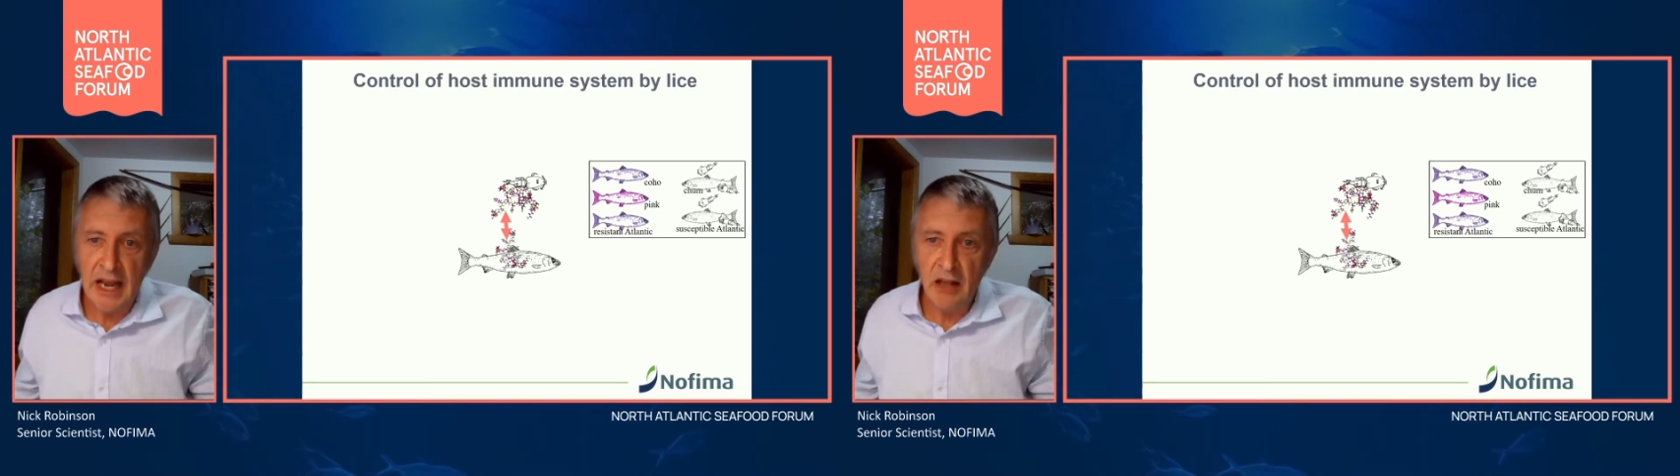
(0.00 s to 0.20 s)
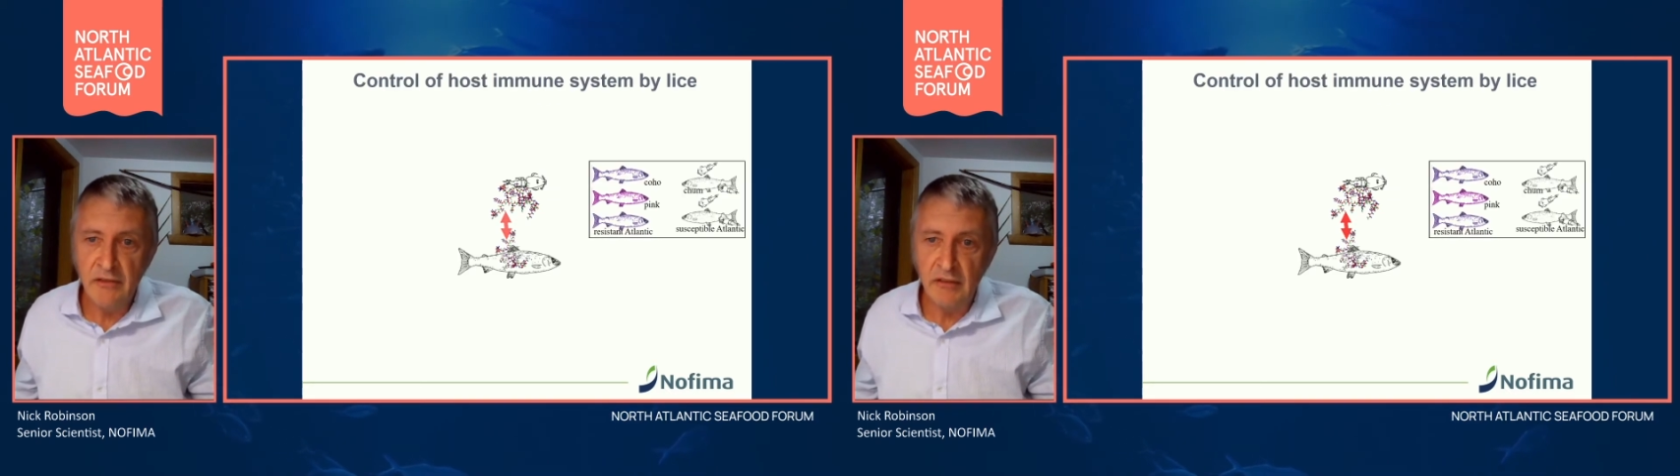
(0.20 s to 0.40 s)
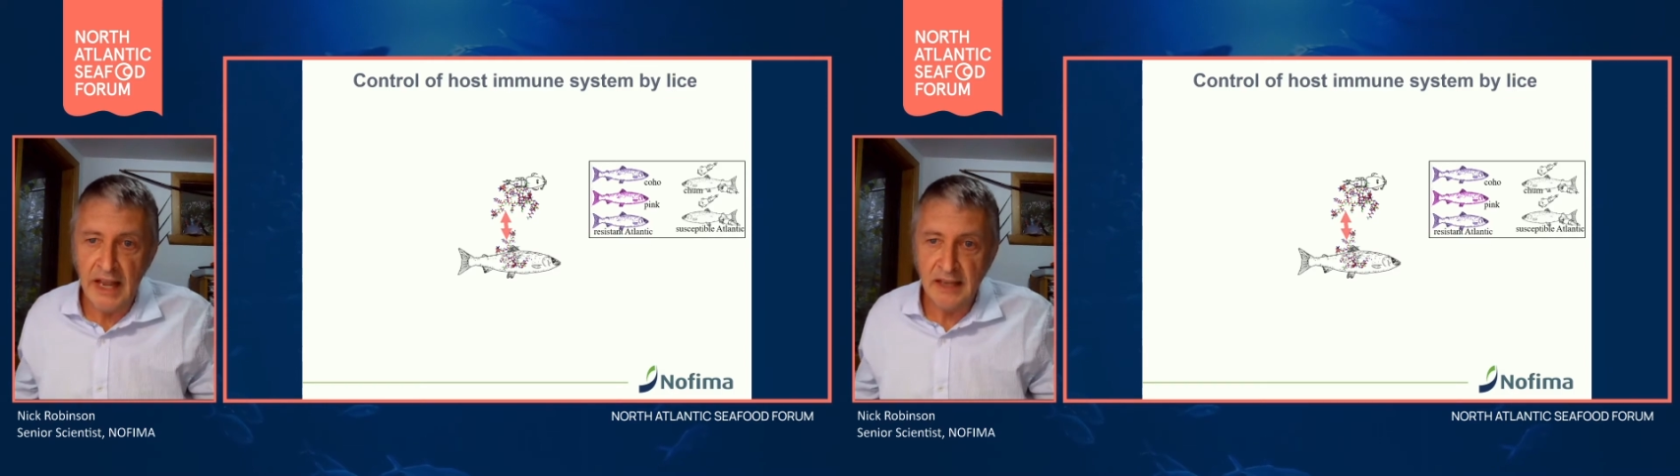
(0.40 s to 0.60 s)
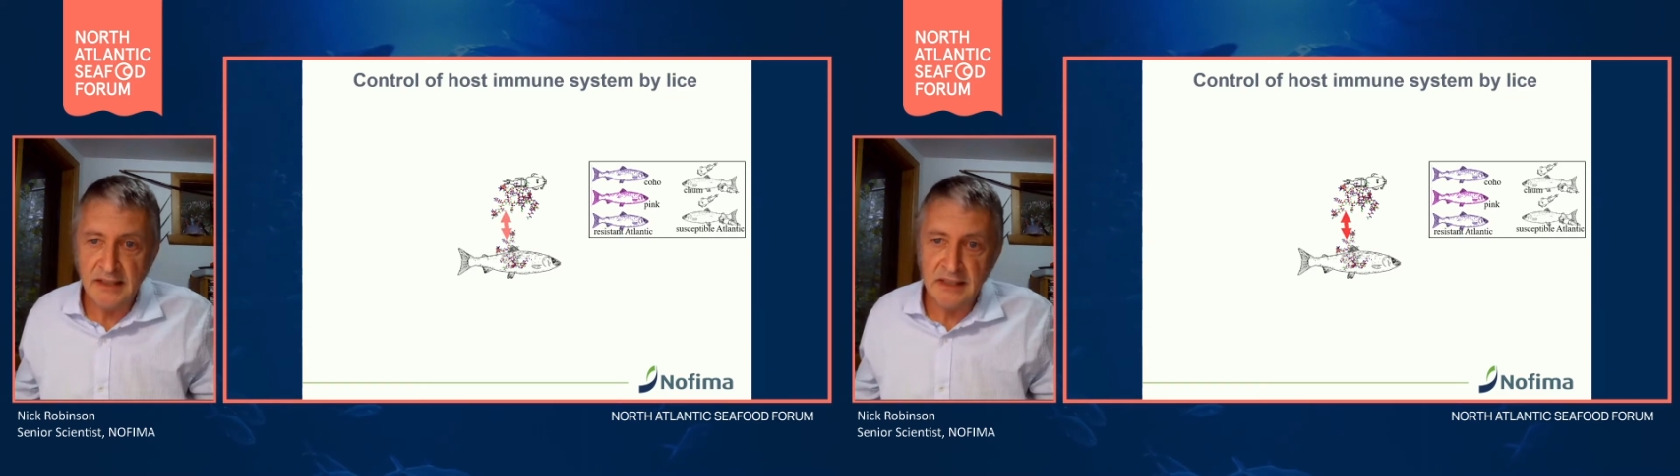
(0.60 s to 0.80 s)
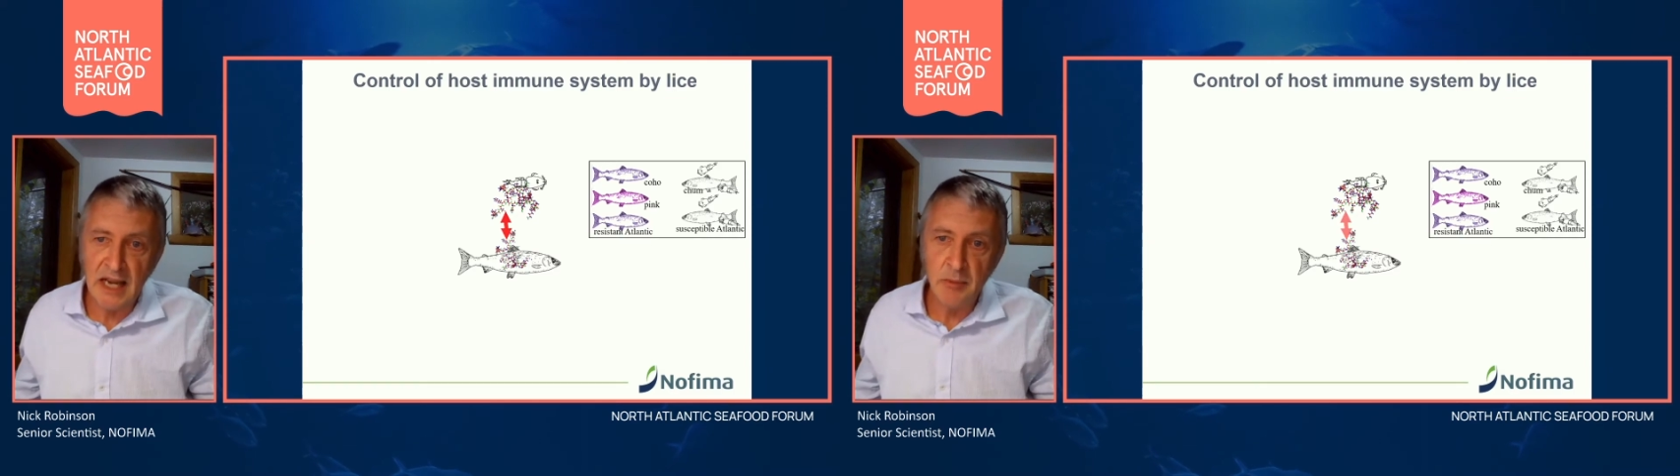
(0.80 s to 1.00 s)
how the
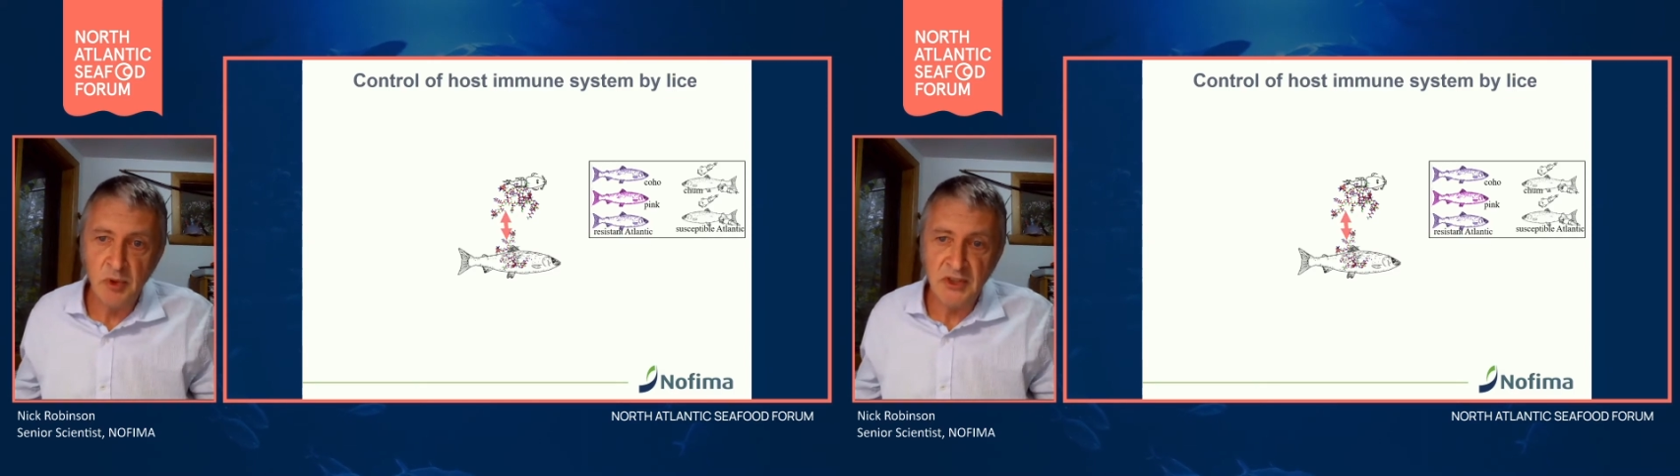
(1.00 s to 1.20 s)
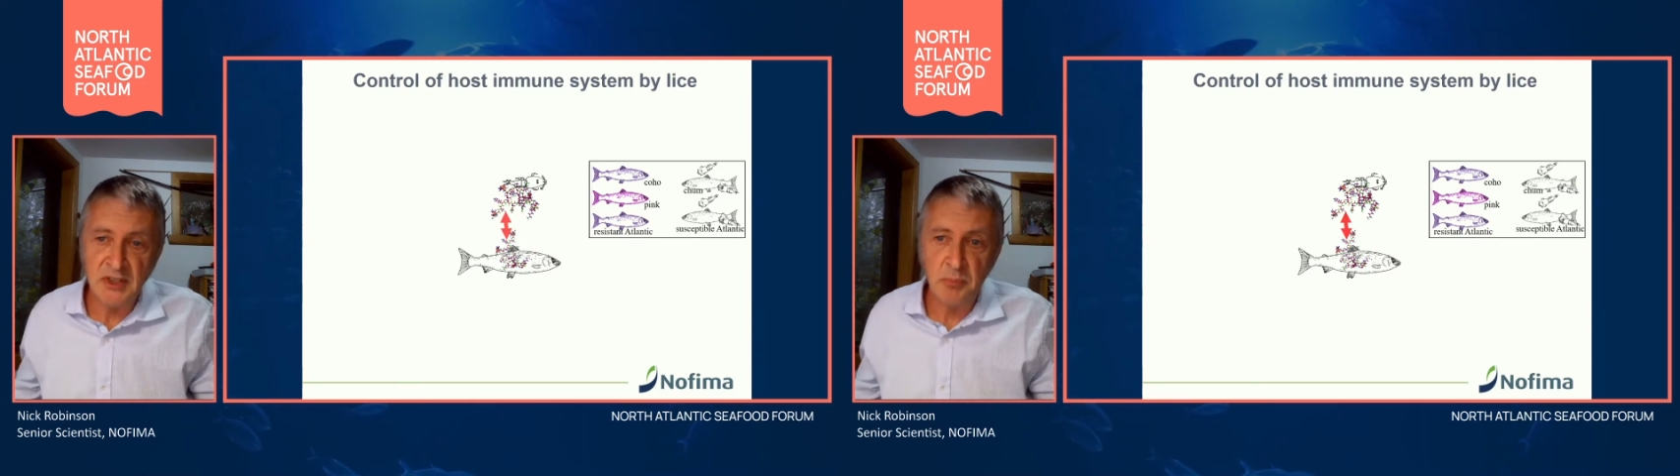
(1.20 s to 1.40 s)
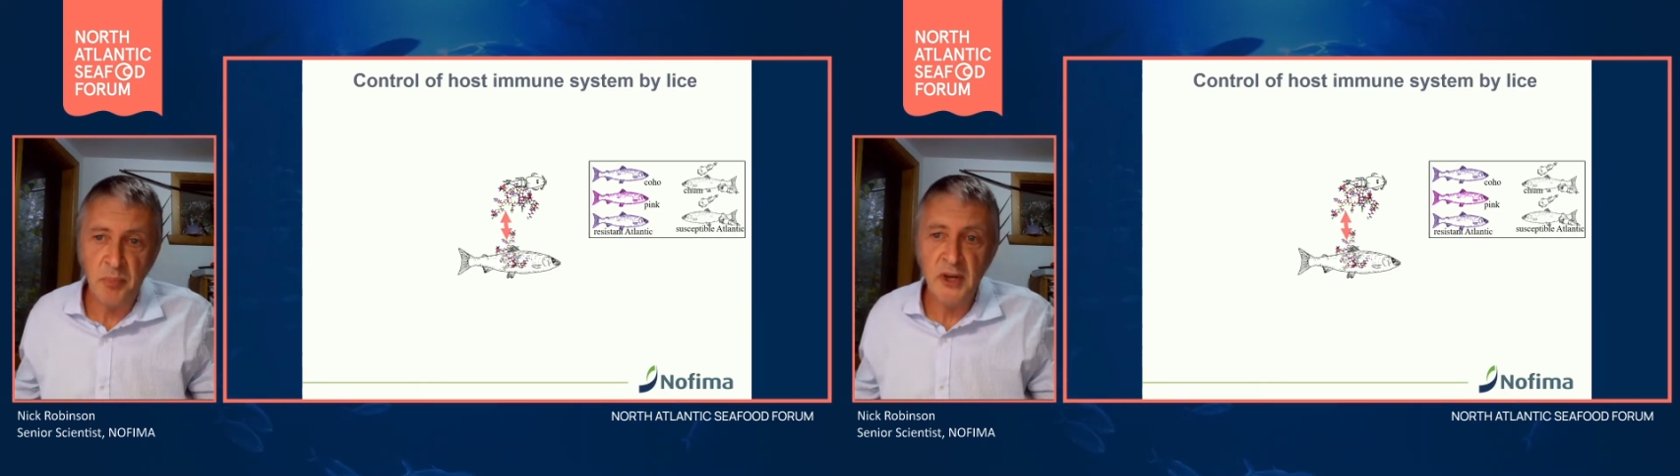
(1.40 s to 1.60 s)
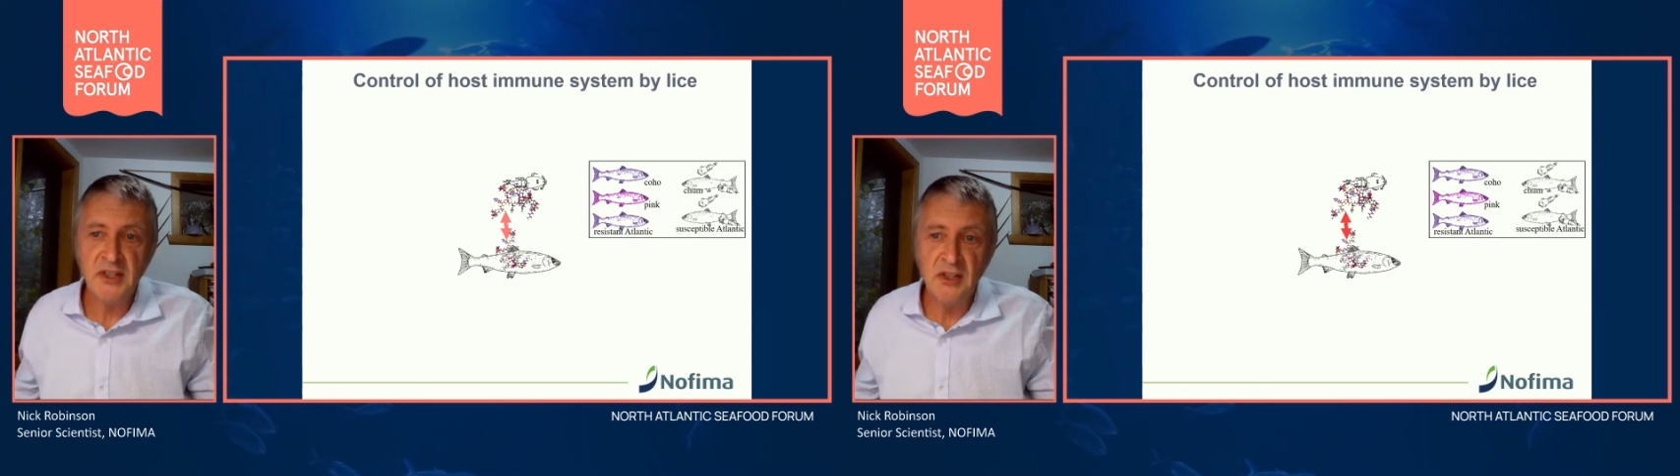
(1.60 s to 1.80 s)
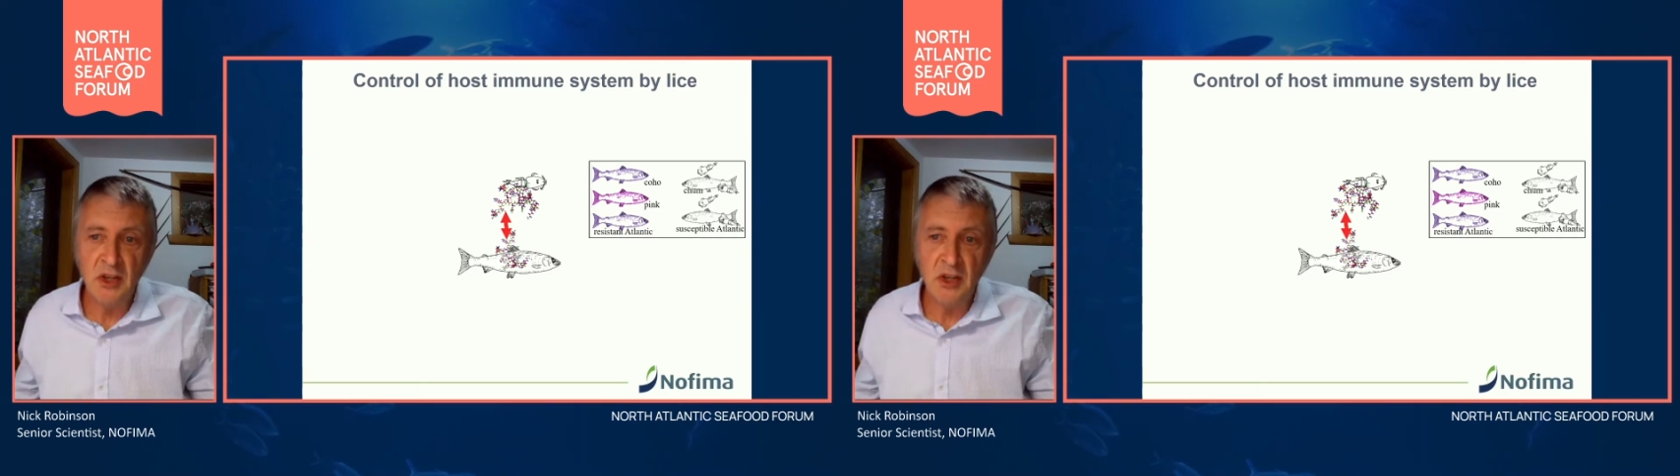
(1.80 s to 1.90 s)
louse is able to suppress